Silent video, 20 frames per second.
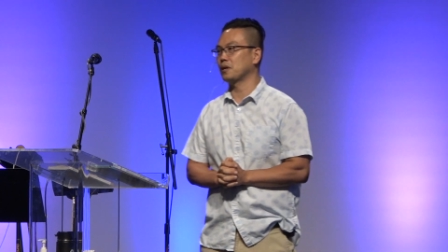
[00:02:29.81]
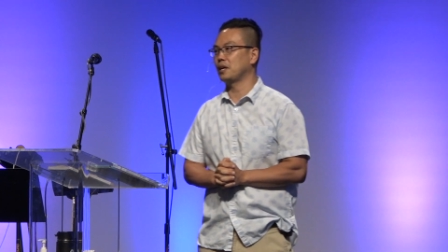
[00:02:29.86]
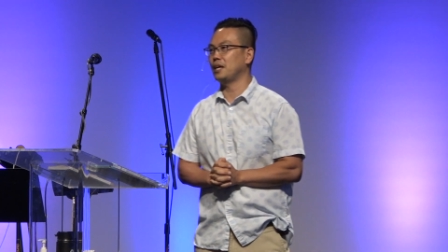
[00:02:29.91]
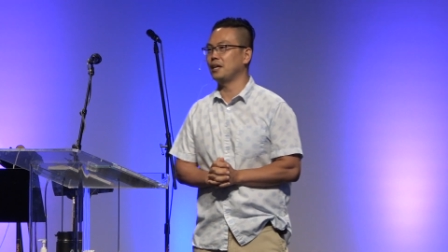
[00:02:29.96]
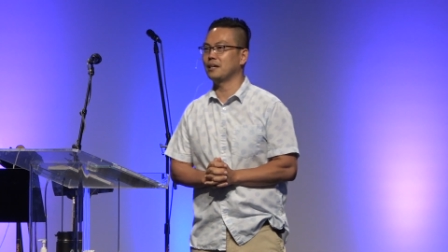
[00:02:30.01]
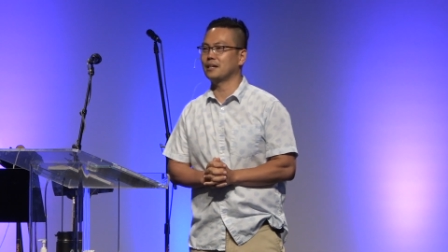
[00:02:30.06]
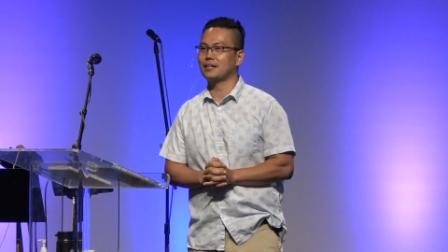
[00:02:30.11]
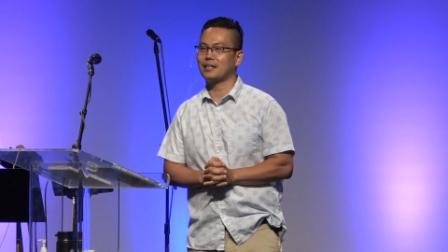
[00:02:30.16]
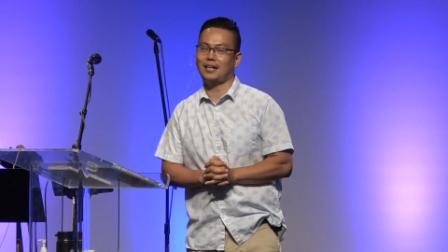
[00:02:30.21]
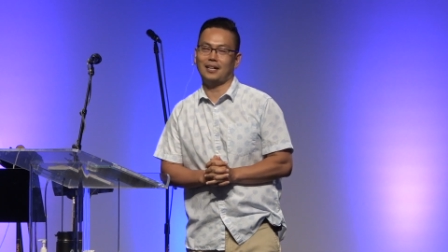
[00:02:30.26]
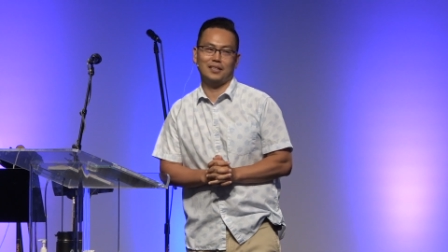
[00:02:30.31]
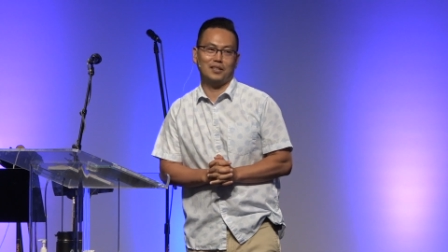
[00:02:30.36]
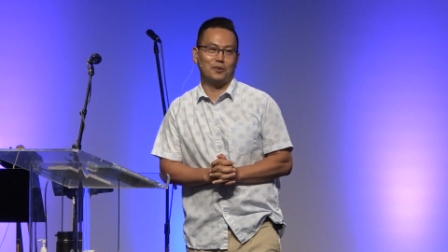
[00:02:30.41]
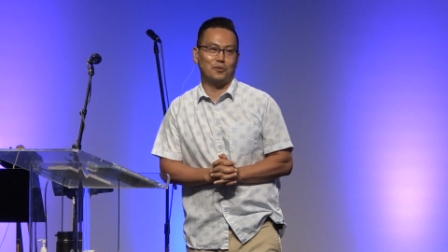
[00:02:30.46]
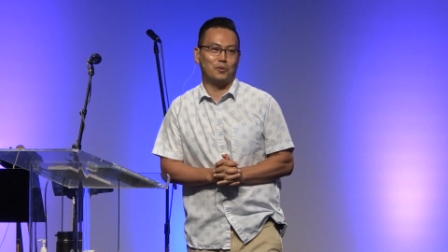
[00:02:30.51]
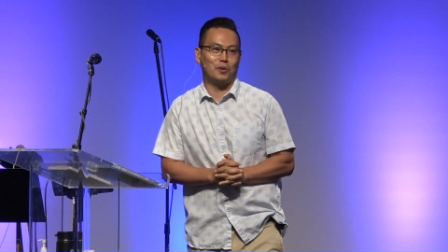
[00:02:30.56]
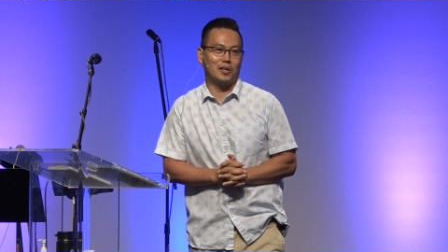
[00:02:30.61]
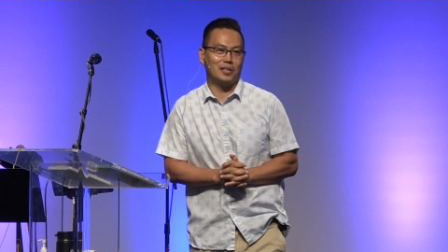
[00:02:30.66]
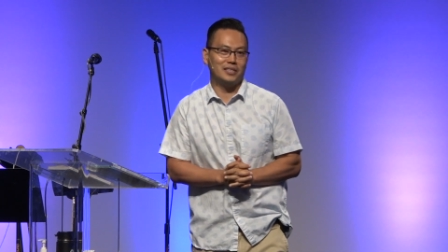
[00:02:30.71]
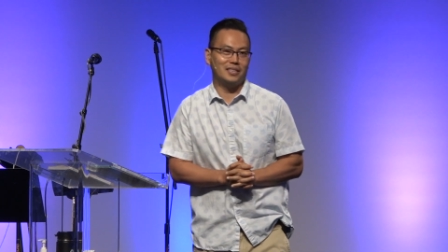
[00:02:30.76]
I kind of
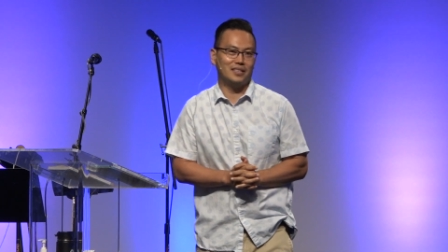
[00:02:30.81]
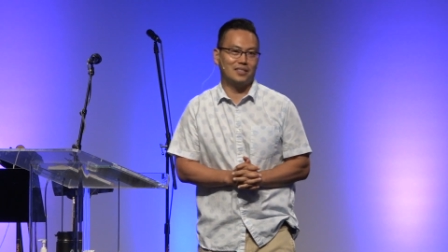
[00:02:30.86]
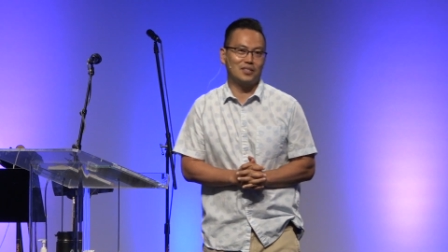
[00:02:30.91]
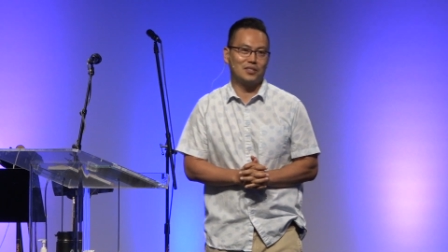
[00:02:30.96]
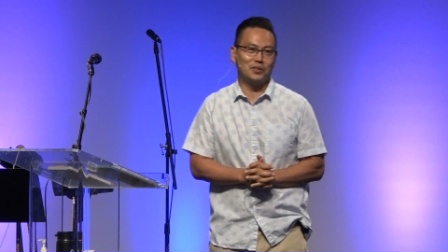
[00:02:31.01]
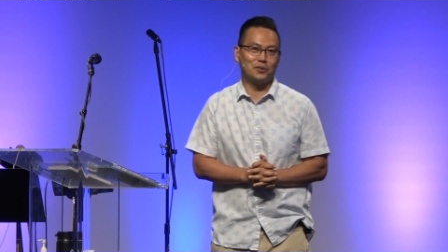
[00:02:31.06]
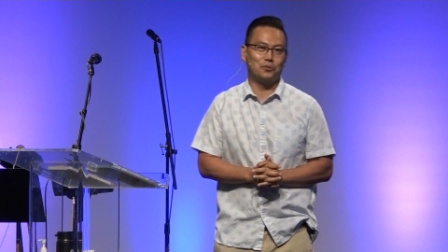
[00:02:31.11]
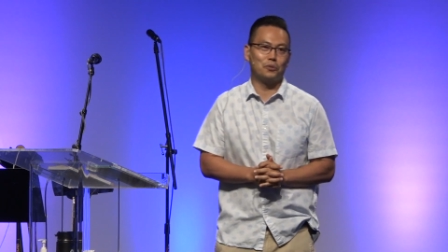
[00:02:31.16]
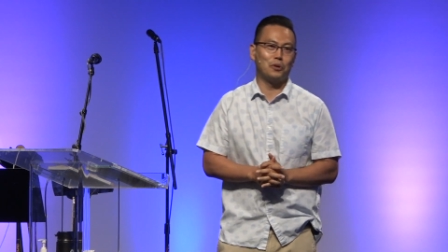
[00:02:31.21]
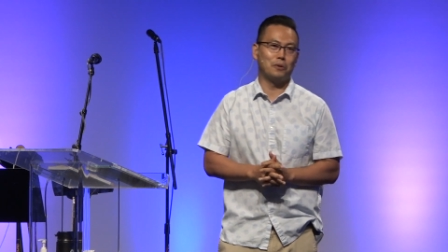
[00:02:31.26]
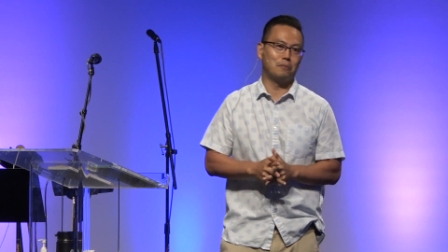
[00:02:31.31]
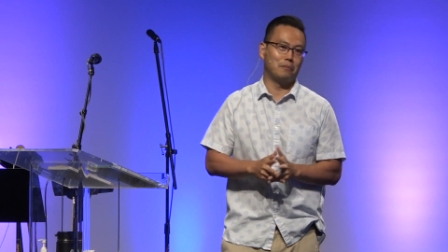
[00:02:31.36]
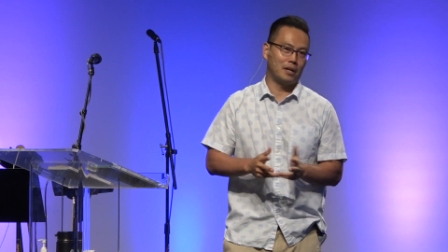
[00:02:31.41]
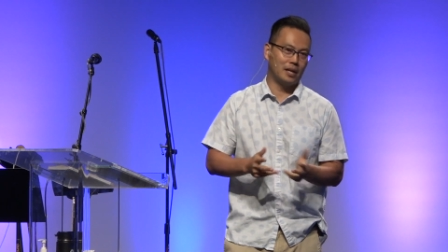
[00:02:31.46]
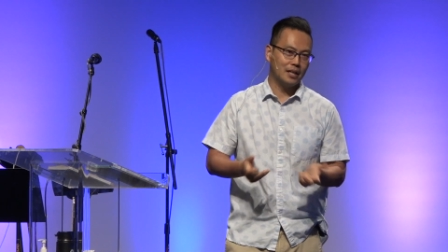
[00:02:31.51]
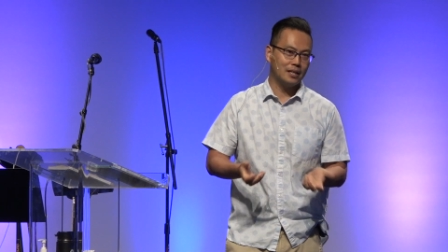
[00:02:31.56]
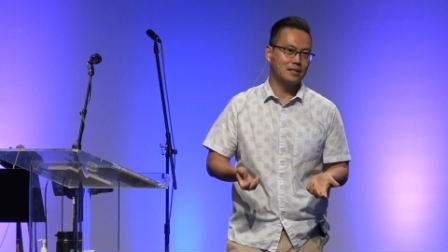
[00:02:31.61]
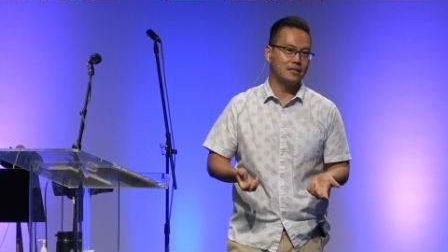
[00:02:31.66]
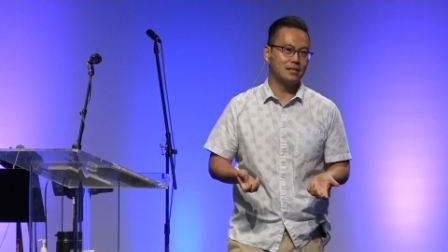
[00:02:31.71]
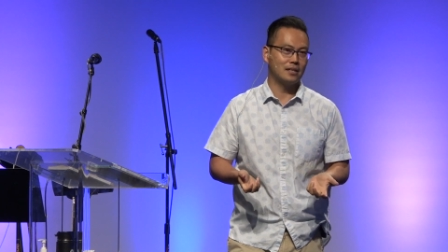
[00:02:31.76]
wanted to
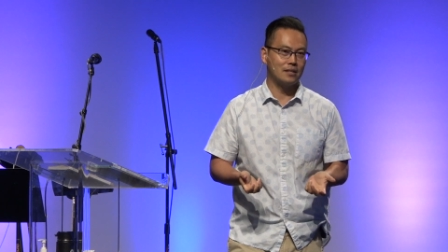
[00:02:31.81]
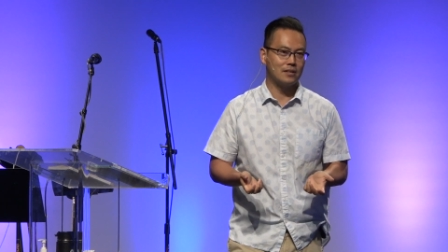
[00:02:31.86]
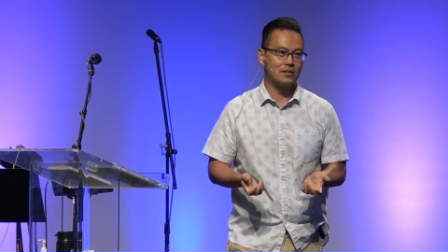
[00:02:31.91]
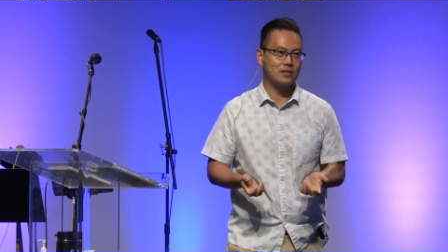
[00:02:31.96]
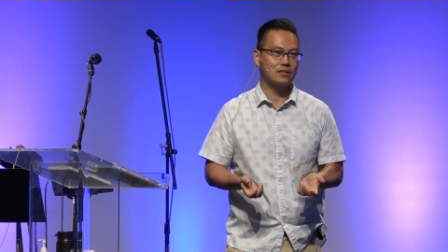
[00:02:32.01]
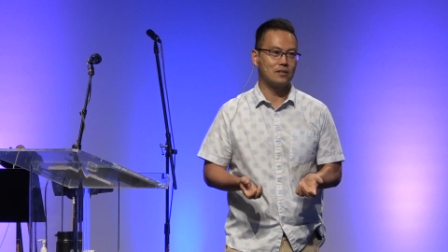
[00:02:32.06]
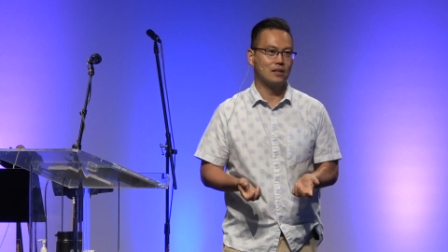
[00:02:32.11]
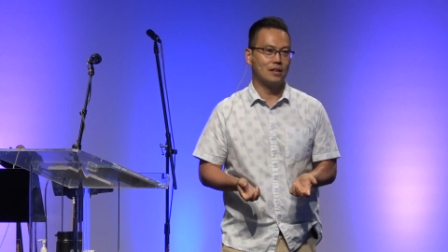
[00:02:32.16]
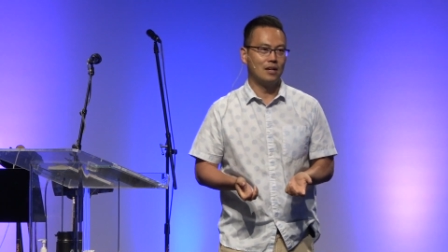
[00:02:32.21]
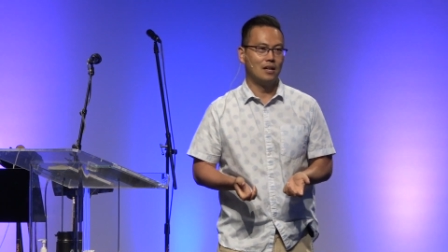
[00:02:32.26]
remind us